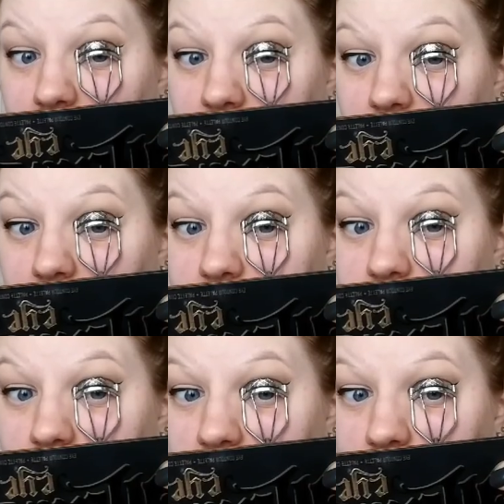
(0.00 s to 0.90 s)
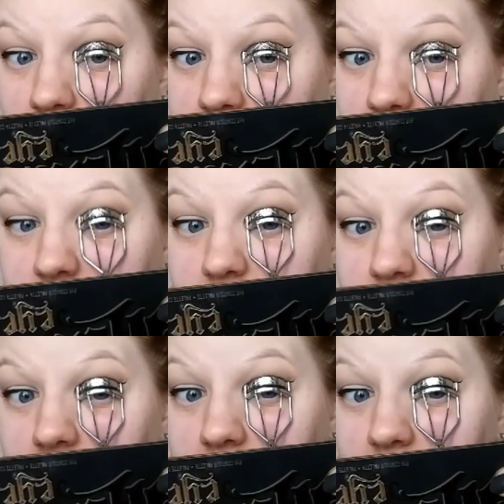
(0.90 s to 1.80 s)
now, then I'm going to have to curl my false
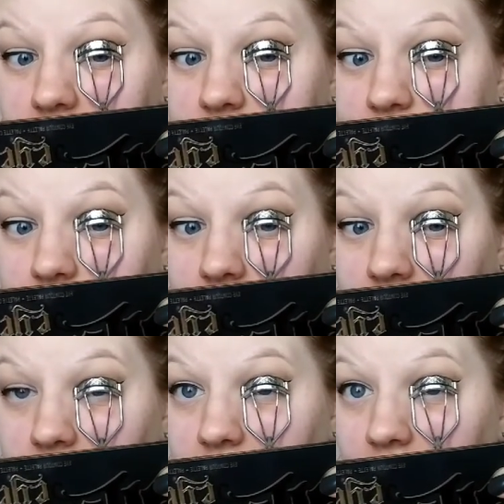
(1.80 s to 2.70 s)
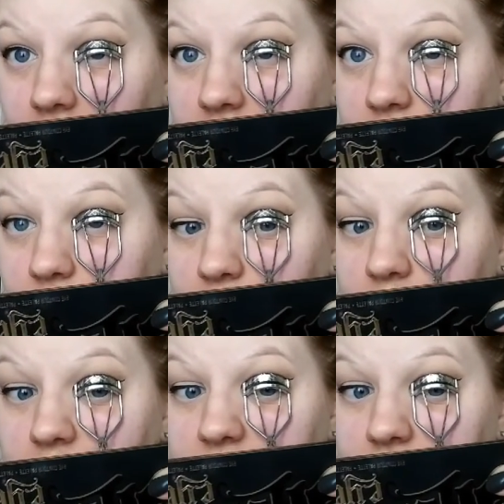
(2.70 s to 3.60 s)
lashes. And then that
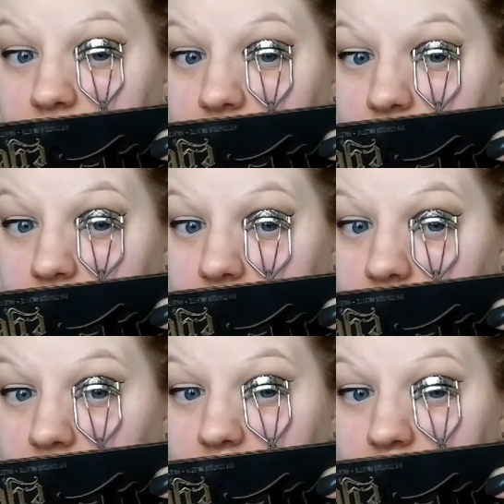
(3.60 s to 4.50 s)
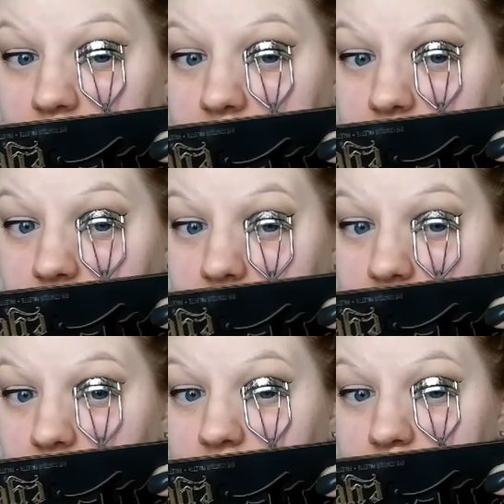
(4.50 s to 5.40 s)
ruins them a little bit.
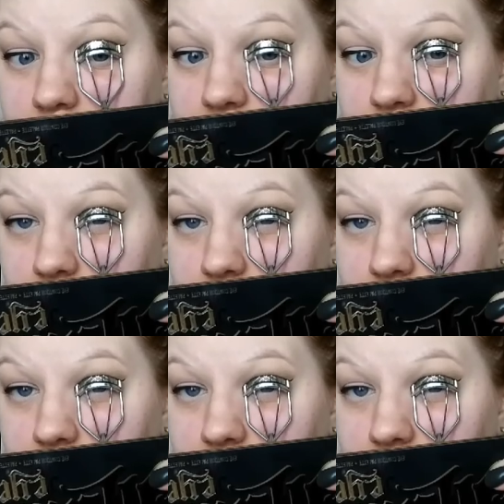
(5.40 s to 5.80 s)
So